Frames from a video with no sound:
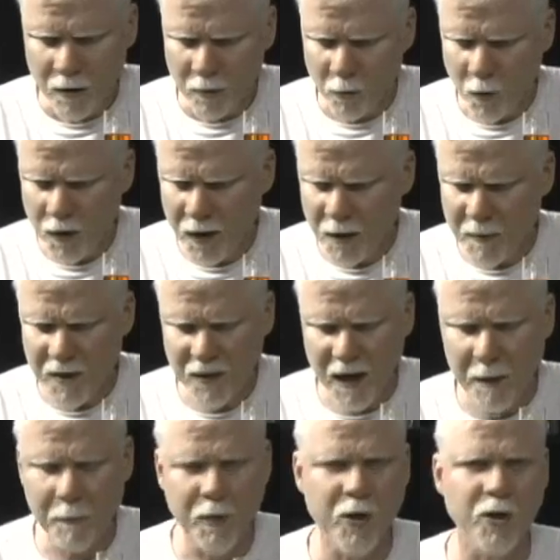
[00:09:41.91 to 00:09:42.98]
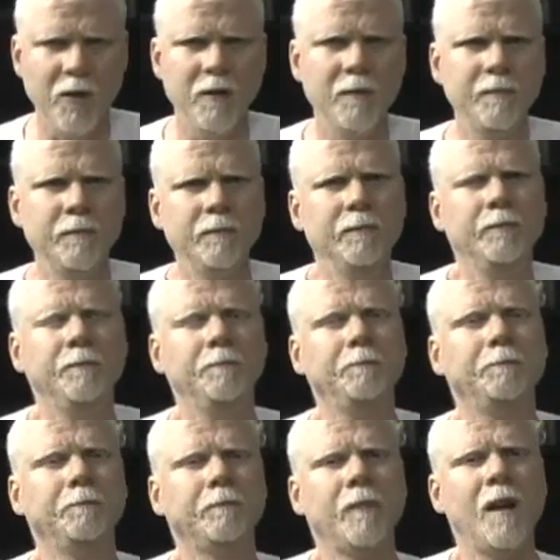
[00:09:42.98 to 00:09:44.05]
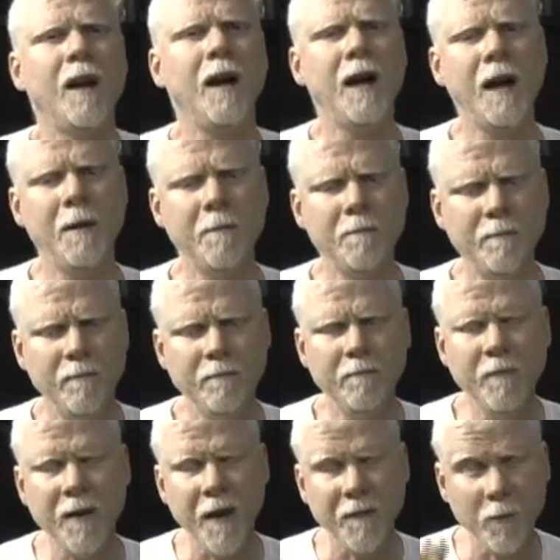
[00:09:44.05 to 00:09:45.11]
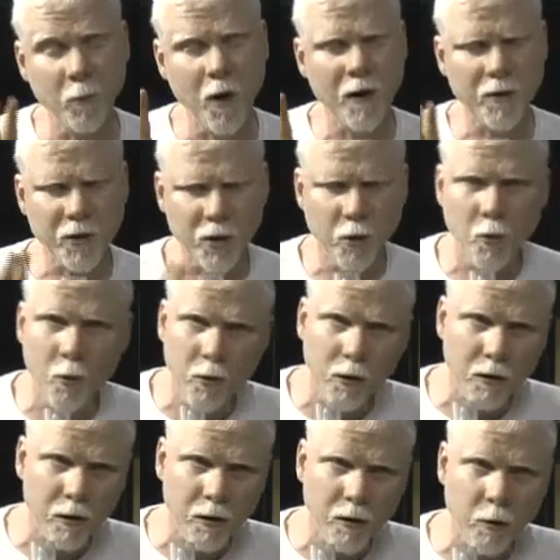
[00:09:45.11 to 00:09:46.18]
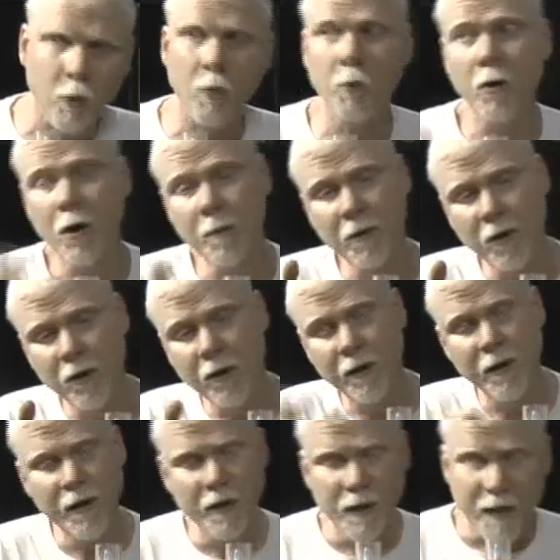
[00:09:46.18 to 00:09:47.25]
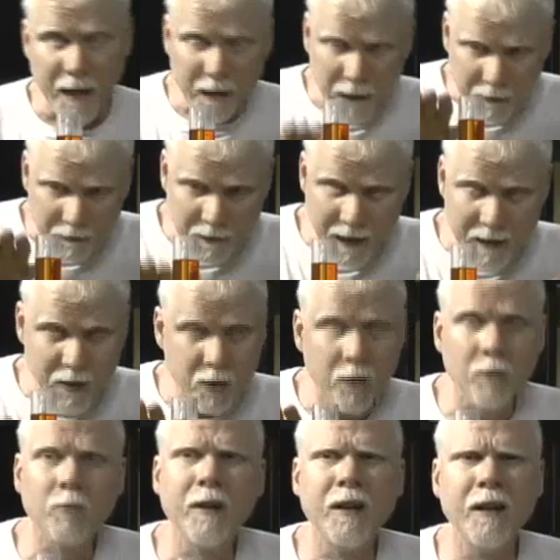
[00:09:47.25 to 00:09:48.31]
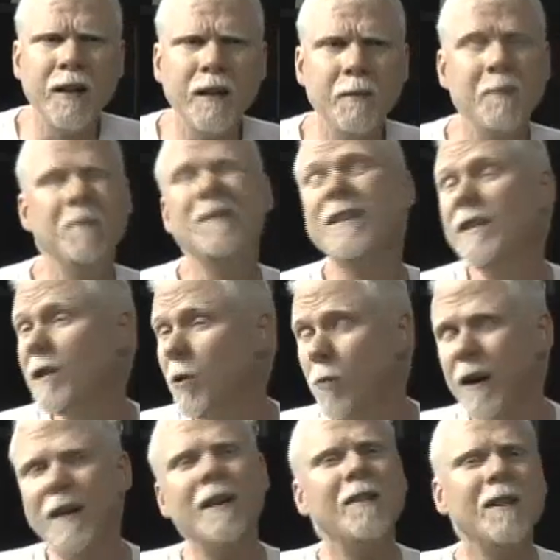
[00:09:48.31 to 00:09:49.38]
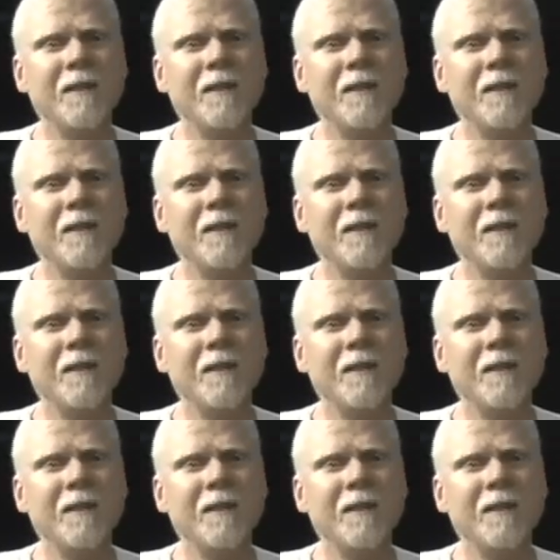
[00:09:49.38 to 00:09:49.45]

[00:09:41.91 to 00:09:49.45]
One of them is temperature. Um, if the water is cooler or warmer, it'll affect your reading. You know what?